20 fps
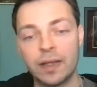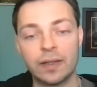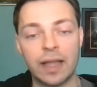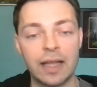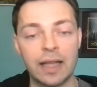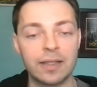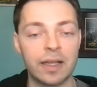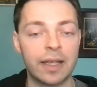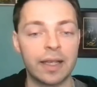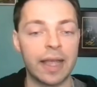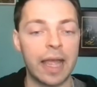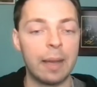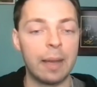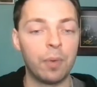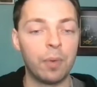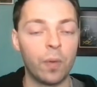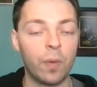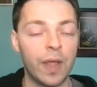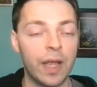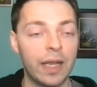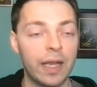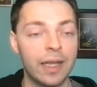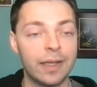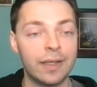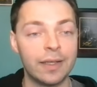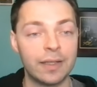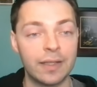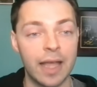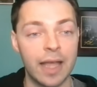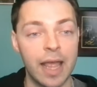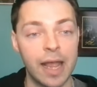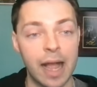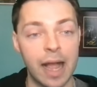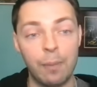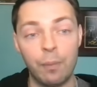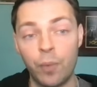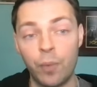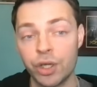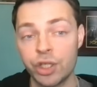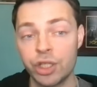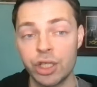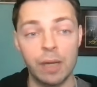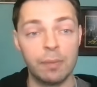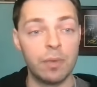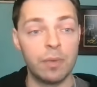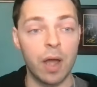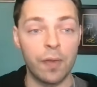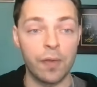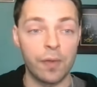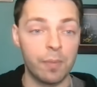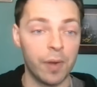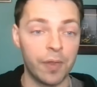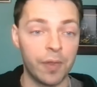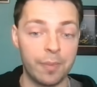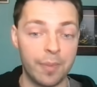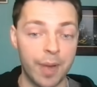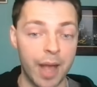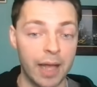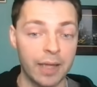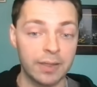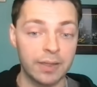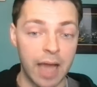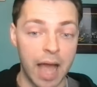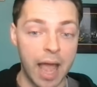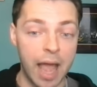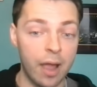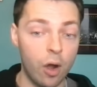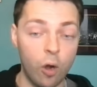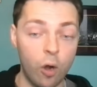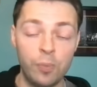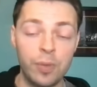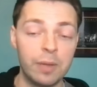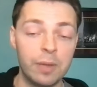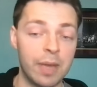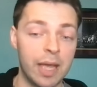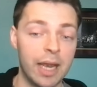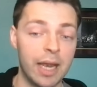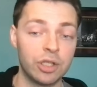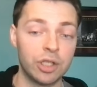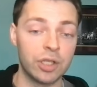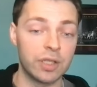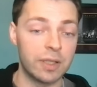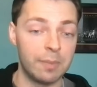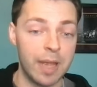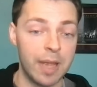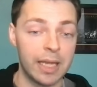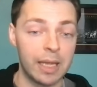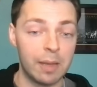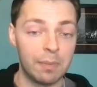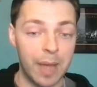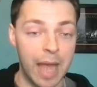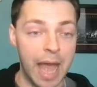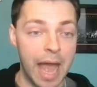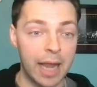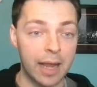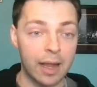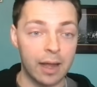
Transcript: that that's a gamble they need to take. I'm wishing him nothing but the best. I hope he manages to make it back.